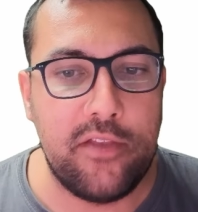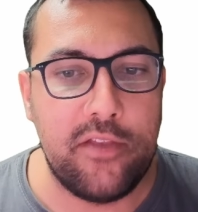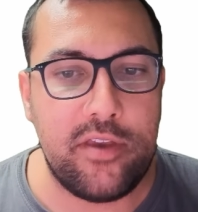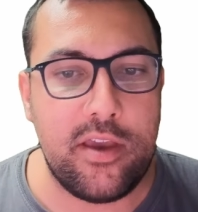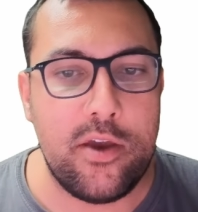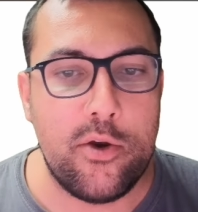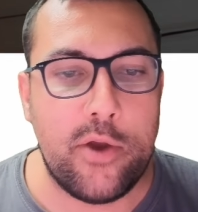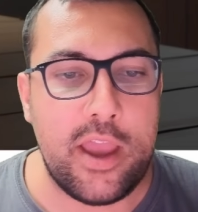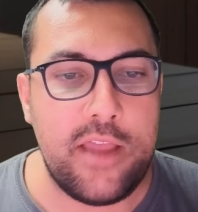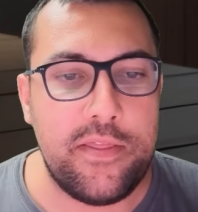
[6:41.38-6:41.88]

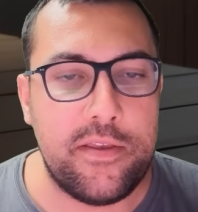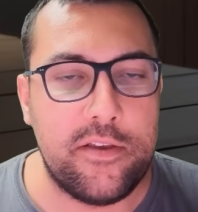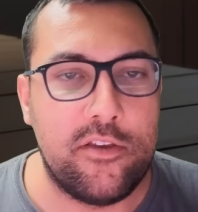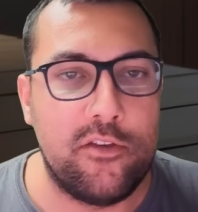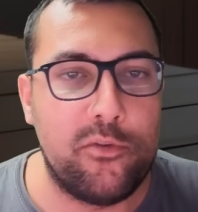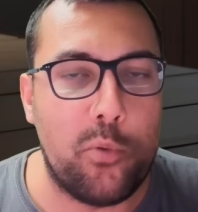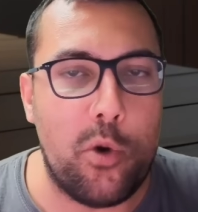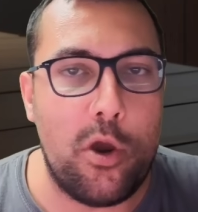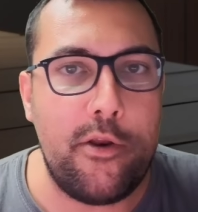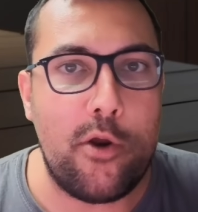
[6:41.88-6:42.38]
say, okay, this
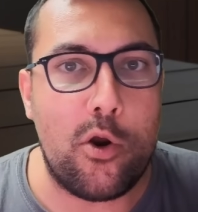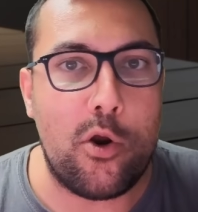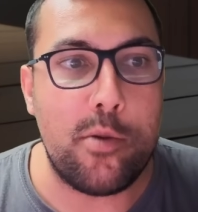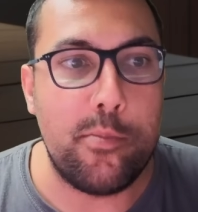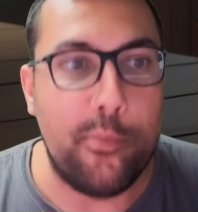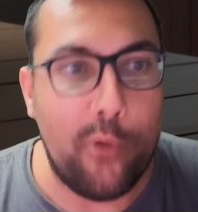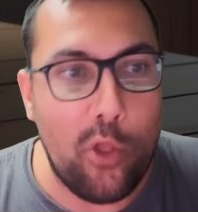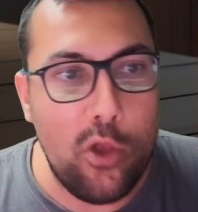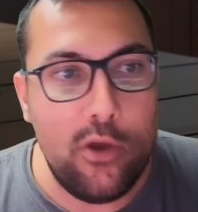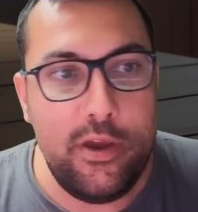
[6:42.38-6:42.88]
is what our
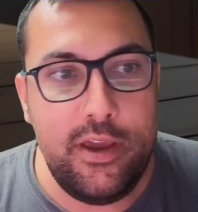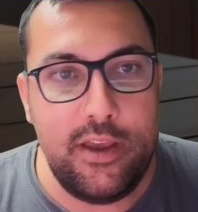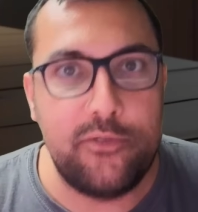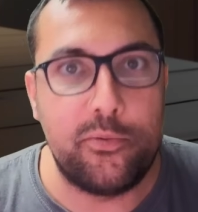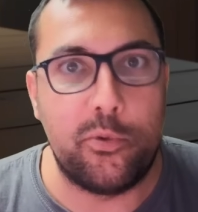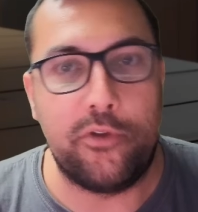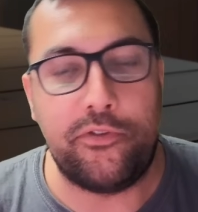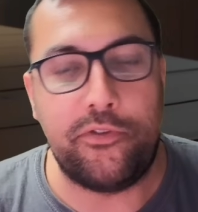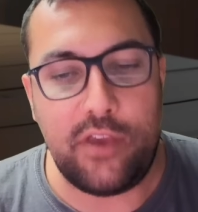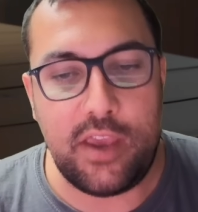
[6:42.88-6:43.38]

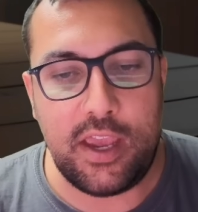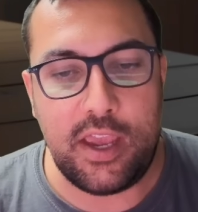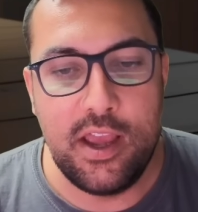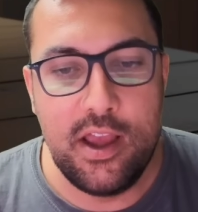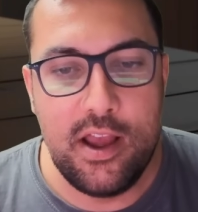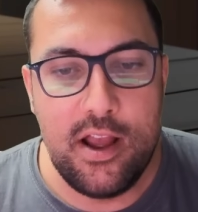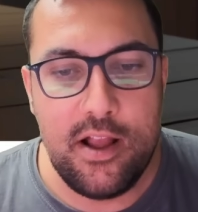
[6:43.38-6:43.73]
employees will see